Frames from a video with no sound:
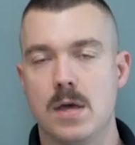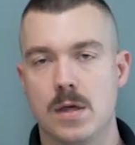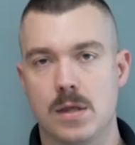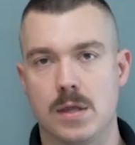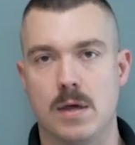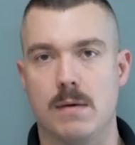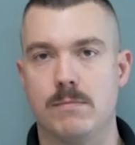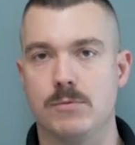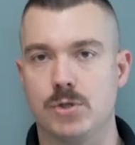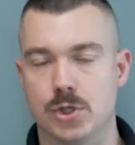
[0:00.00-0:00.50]

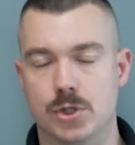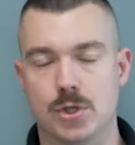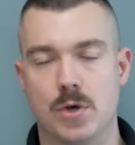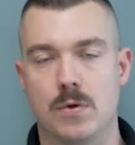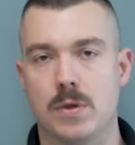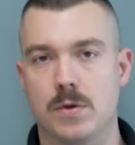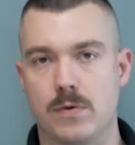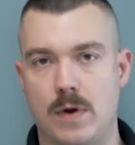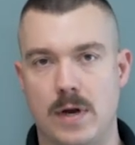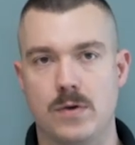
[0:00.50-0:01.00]
Some just go
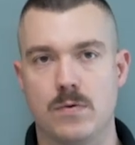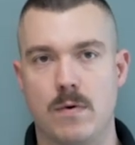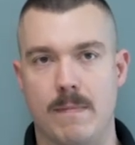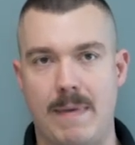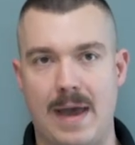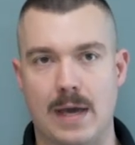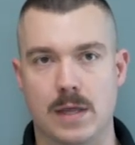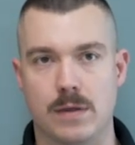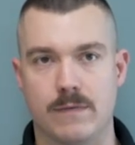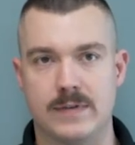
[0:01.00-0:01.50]
straight to a
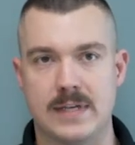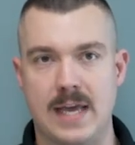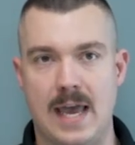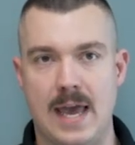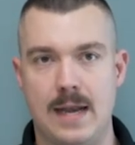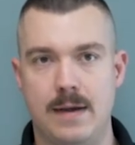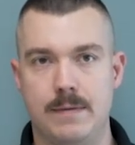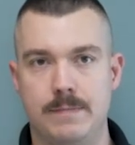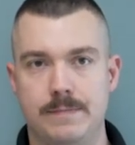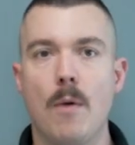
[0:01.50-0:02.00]
max of
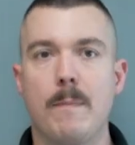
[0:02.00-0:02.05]
10.